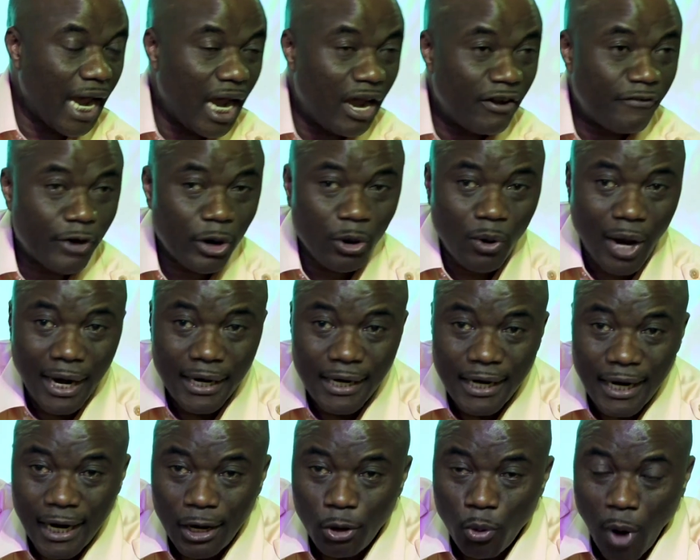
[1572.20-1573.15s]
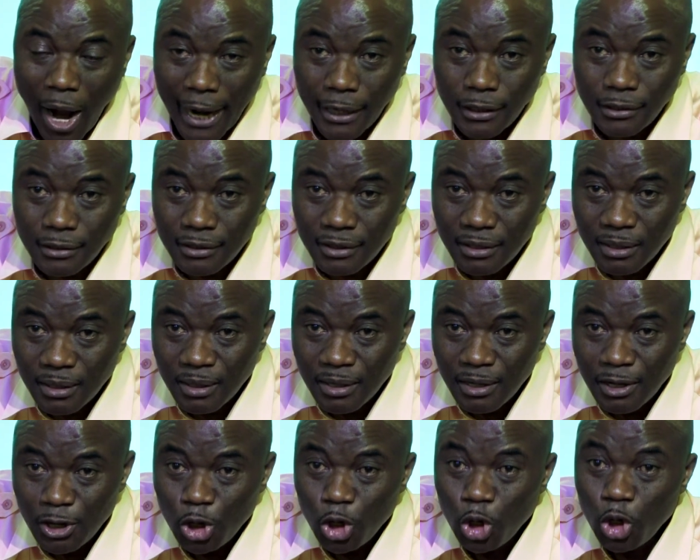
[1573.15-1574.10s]
Everyone did what?
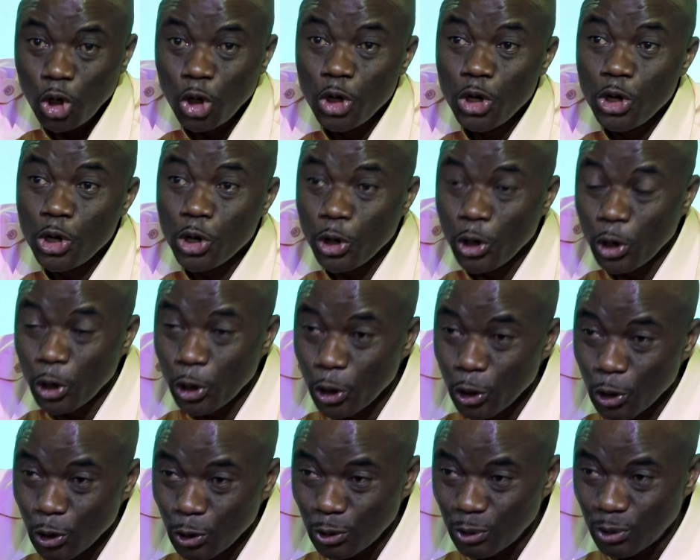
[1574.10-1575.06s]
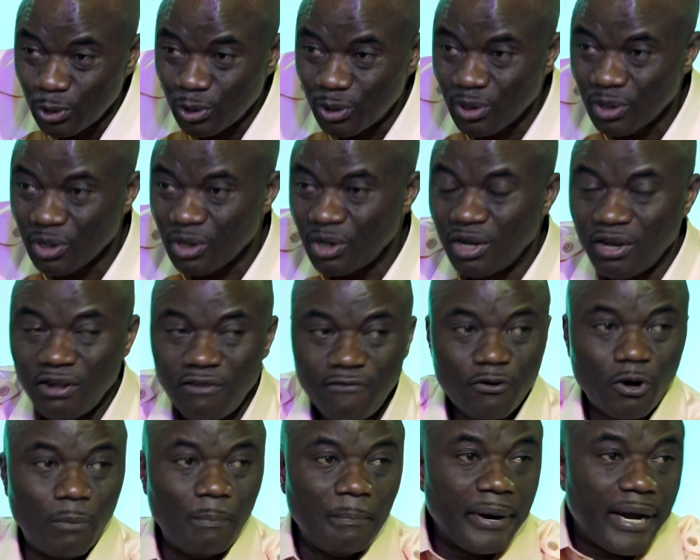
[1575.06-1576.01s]
Knew.
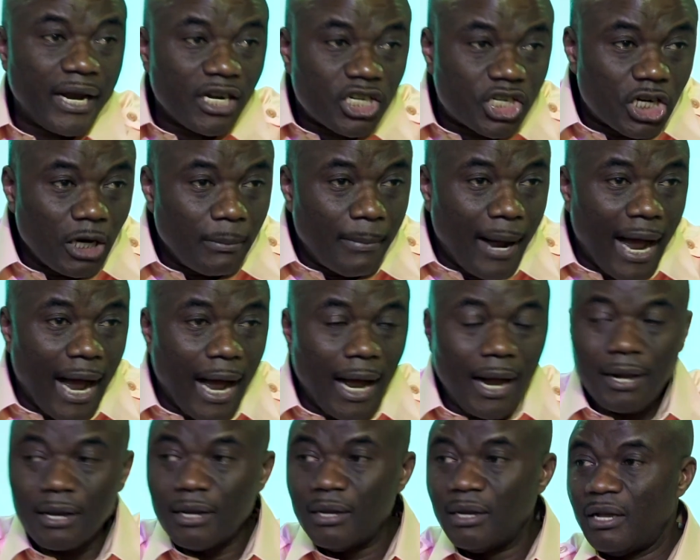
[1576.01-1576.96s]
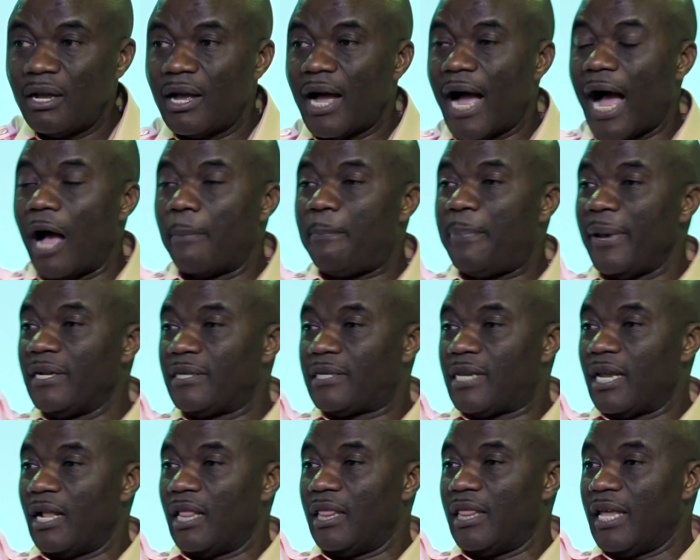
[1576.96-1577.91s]
From Beersheba up
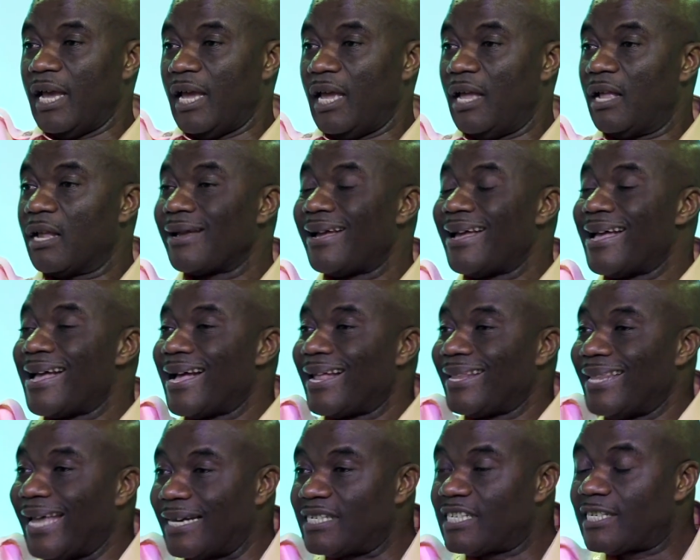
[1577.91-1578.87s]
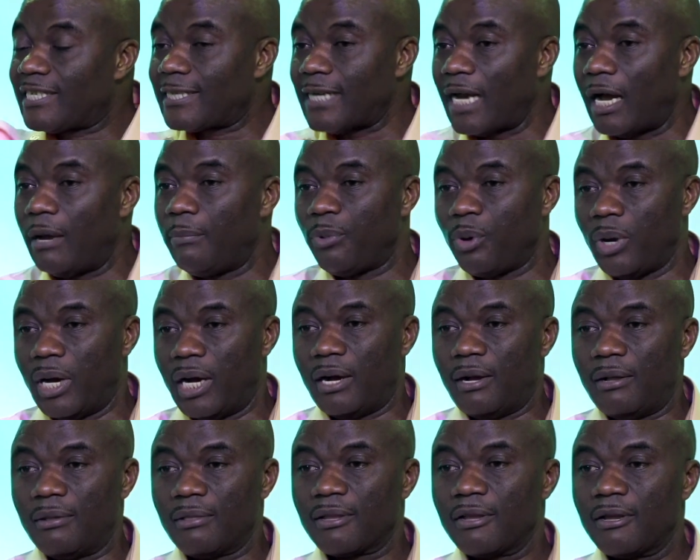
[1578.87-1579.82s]
until the, that
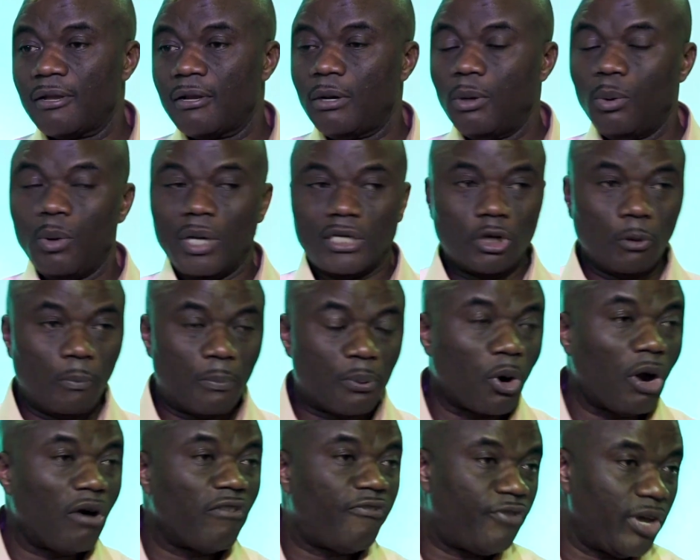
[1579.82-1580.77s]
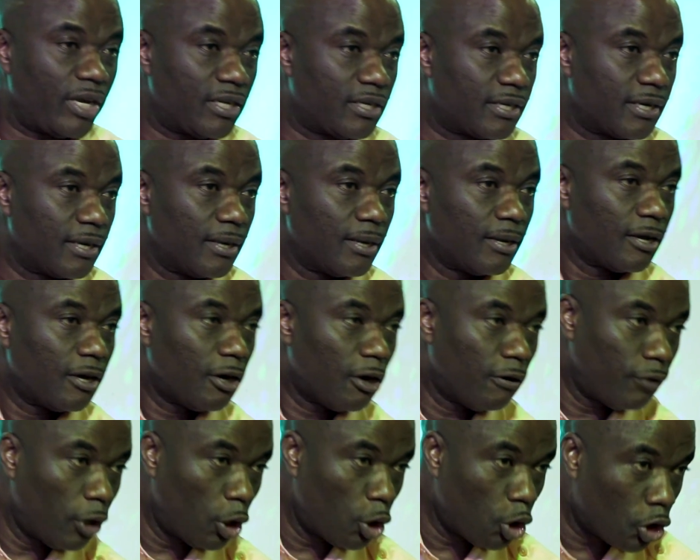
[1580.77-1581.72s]
Samuel was a prophet
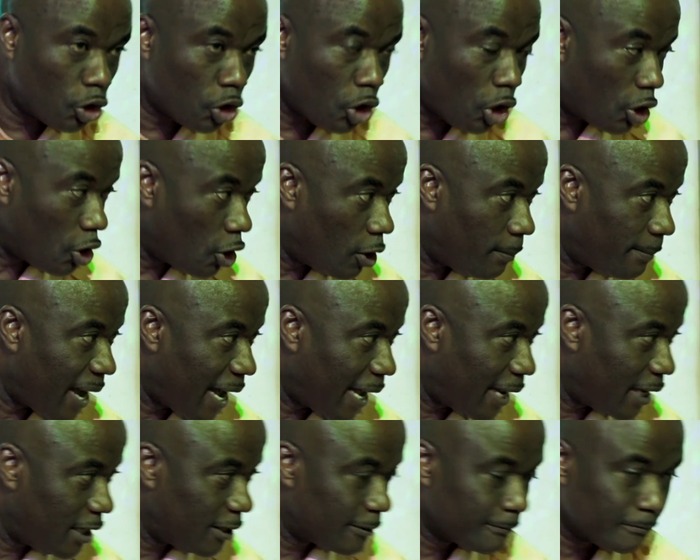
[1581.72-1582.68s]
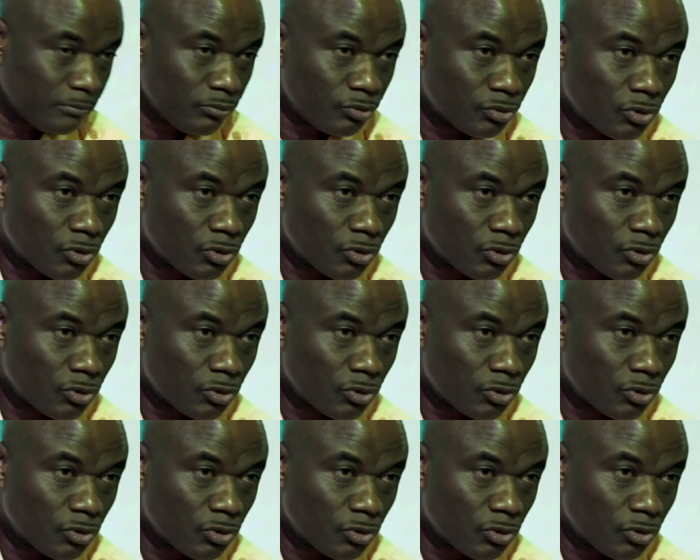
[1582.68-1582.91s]
of the Lord God Almighty.